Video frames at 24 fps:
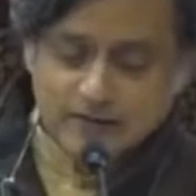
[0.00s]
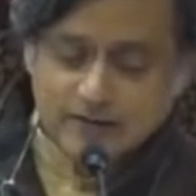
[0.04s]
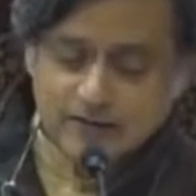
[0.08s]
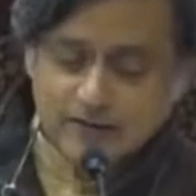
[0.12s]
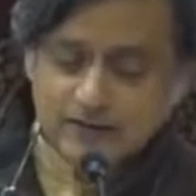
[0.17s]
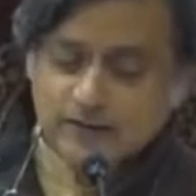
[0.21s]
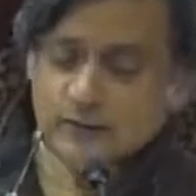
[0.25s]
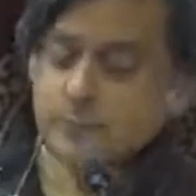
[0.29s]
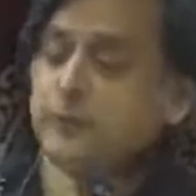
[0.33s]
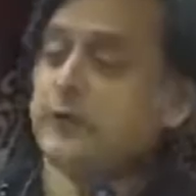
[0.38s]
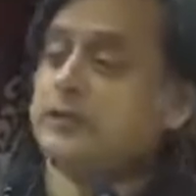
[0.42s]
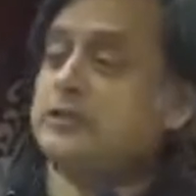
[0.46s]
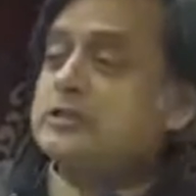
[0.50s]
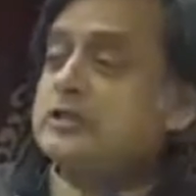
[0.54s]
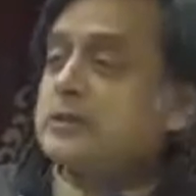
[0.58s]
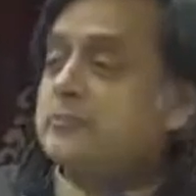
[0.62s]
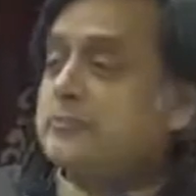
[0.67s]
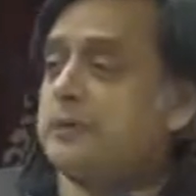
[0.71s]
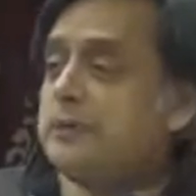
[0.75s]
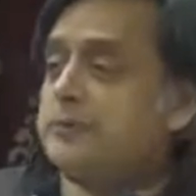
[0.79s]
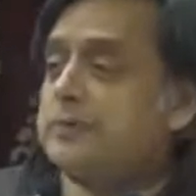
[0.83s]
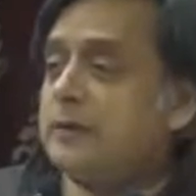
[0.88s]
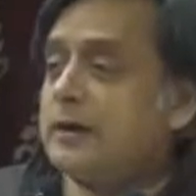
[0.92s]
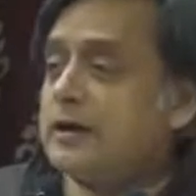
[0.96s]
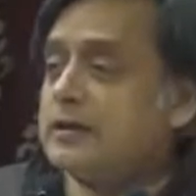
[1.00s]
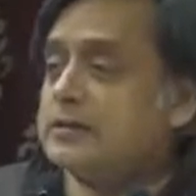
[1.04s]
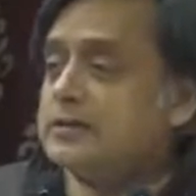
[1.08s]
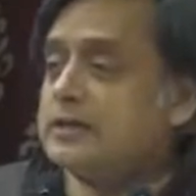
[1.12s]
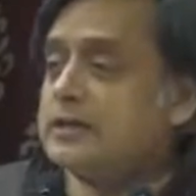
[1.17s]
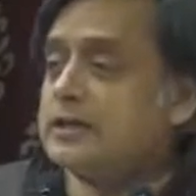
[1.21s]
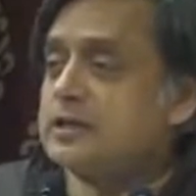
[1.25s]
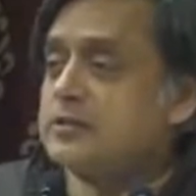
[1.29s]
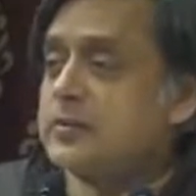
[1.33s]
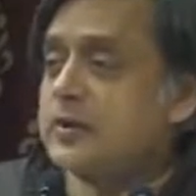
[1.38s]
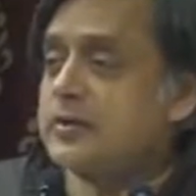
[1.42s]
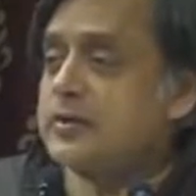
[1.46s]
The principal
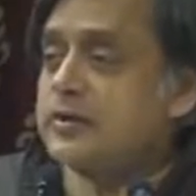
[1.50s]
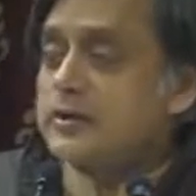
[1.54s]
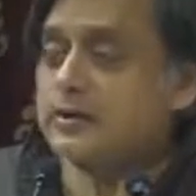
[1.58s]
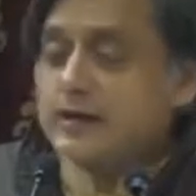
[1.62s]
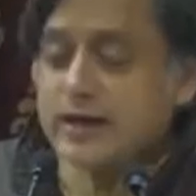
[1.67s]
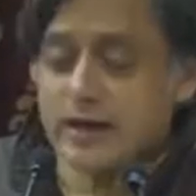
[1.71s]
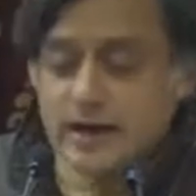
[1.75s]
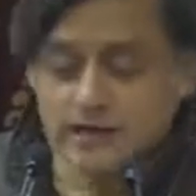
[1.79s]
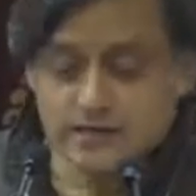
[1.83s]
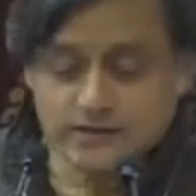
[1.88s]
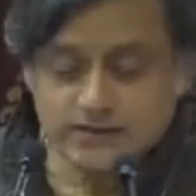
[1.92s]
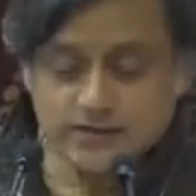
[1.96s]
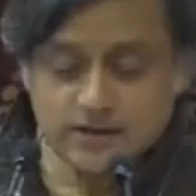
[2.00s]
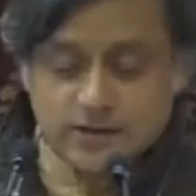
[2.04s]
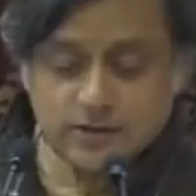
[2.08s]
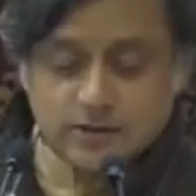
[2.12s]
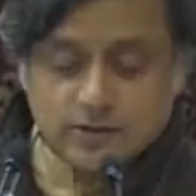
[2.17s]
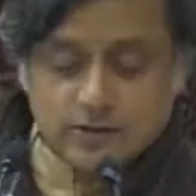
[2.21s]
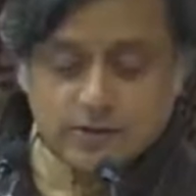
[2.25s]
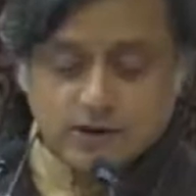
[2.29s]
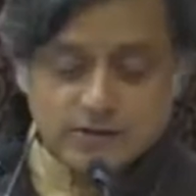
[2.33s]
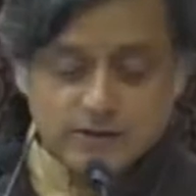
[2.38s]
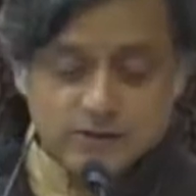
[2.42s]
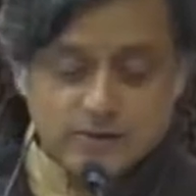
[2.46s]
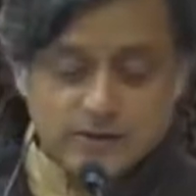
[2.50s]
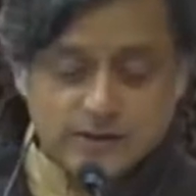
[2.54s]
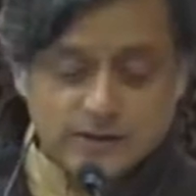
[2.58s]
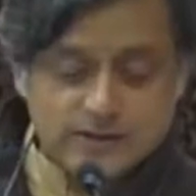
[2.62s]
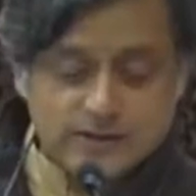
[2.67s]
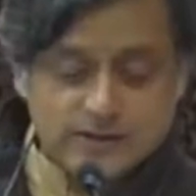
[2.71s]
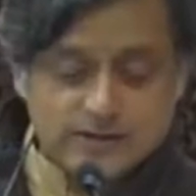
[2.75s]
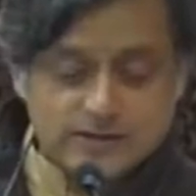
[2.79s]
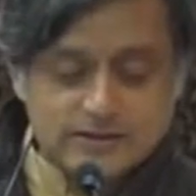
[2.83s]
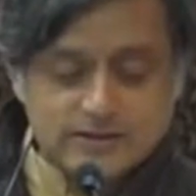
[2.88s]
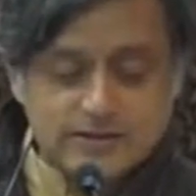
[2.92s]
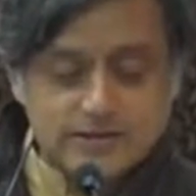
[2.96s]
parties, whether national or
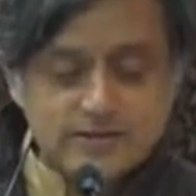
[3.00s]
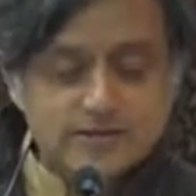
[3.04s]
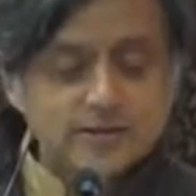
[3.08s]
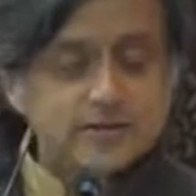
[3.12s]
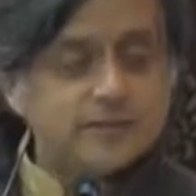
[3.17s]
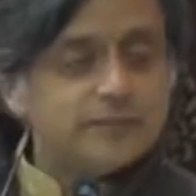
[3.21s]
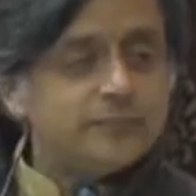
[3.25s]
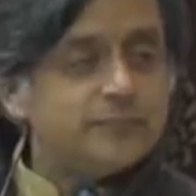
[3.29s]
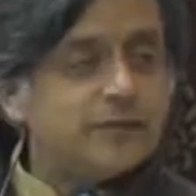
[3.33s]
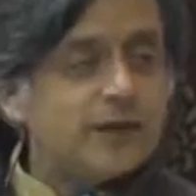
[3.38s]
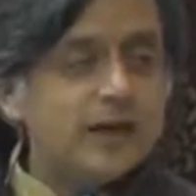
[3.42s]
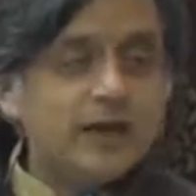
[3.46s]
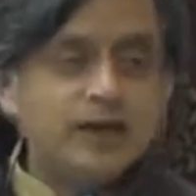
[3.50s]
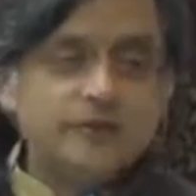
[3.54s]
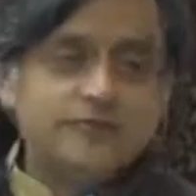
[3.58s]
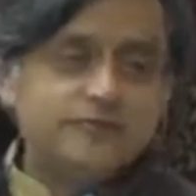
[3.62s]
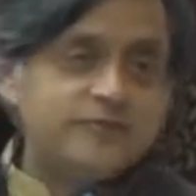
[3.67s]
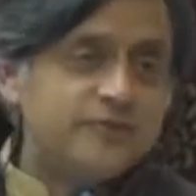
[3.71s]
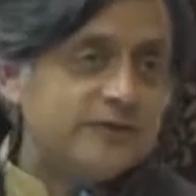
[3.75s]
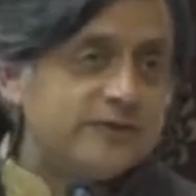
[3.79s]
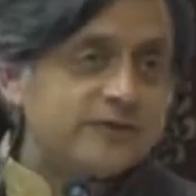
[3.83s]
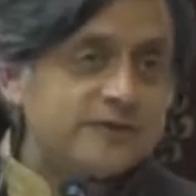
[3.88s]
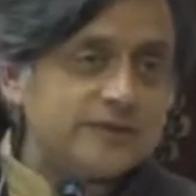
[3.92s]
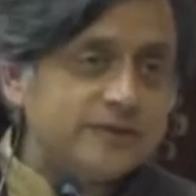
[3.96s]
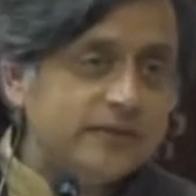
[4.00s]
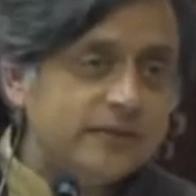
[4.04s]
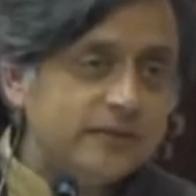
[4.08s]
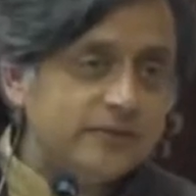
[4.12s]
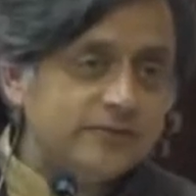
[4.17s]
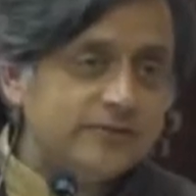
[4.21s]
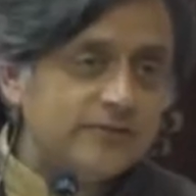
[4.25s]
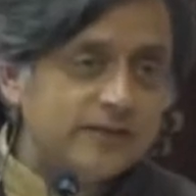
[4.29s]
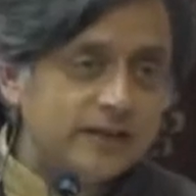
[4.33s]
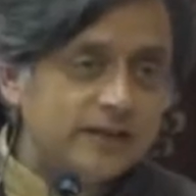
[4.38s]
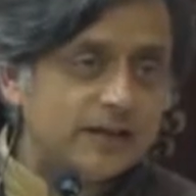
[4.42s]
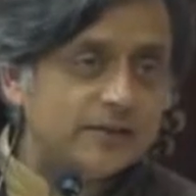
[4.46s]
otherwise, are
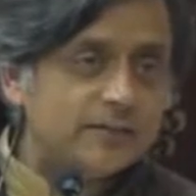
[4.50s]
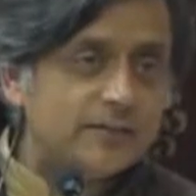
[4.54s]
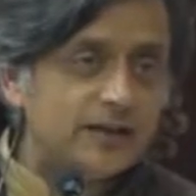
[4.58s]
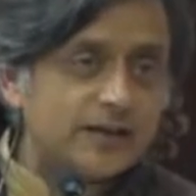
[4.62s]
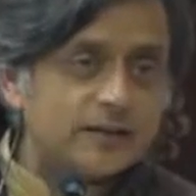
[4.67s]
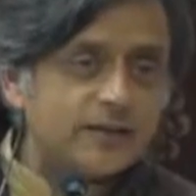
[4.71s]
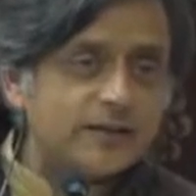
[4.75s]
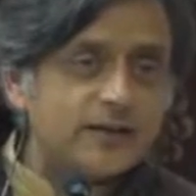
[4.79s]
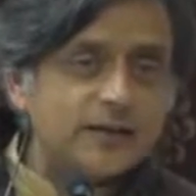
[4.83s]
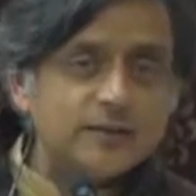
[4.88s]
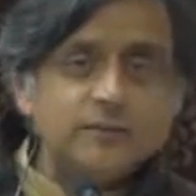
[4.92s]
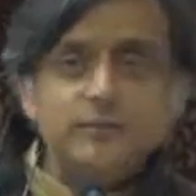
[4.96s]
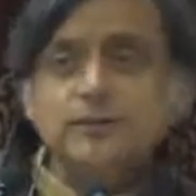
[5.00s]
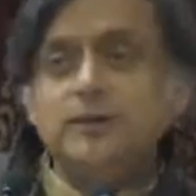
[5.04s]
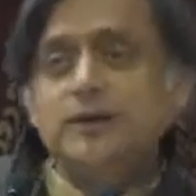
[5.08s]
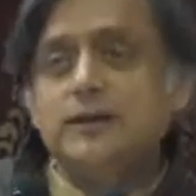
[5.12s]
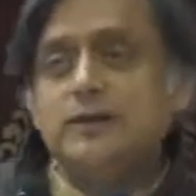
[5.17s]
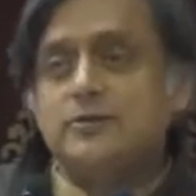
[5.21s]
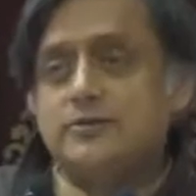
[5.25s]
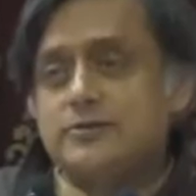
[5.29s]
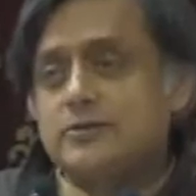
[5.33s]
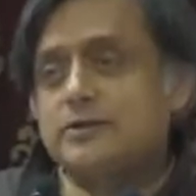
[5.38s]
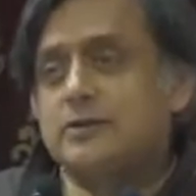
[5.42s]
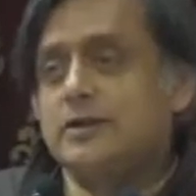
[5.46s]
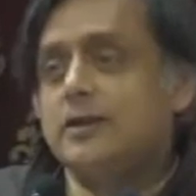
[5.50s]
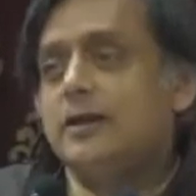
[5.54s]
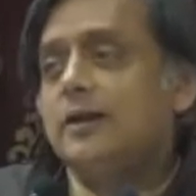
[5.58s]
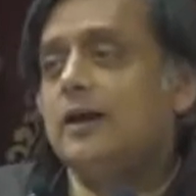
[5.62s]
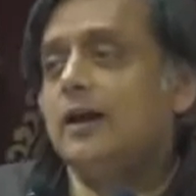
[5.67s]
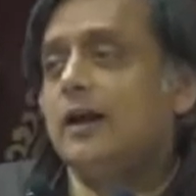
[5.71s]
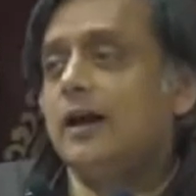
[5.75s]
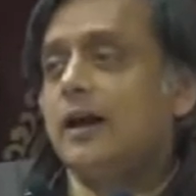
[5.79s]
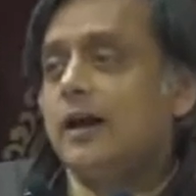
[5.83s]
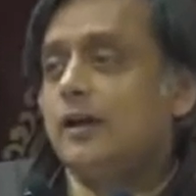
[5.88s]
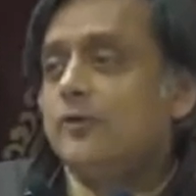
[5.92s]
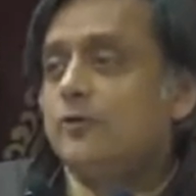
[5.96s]
fuzzily vague about their beliefs.
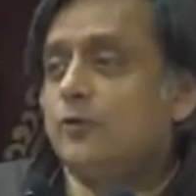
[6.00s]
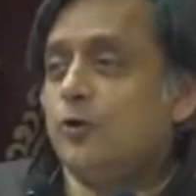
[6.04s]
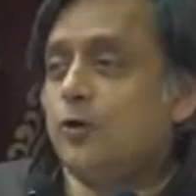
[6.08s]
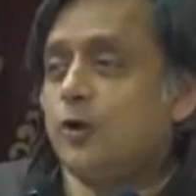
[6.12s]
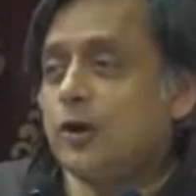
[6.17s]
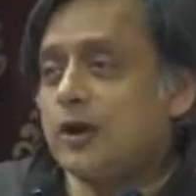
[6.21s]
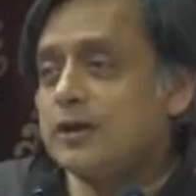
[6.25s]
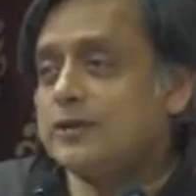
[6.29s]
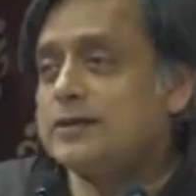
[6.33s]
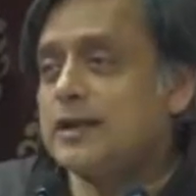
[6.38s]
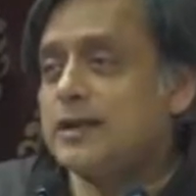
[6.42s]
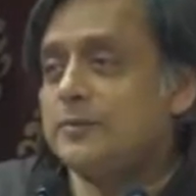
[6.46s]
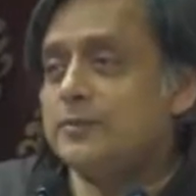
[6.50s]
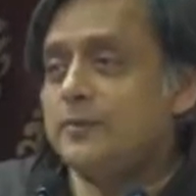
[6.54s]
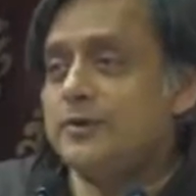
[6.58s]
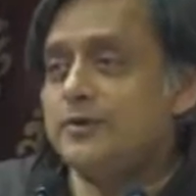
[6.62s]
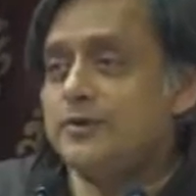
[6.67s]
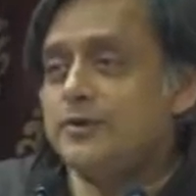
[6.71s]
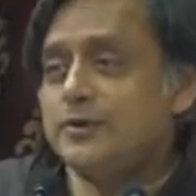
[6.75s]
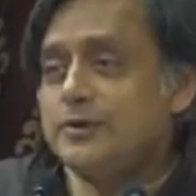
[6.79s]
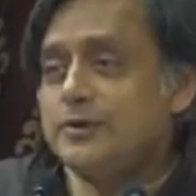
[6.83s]
If you can tell me the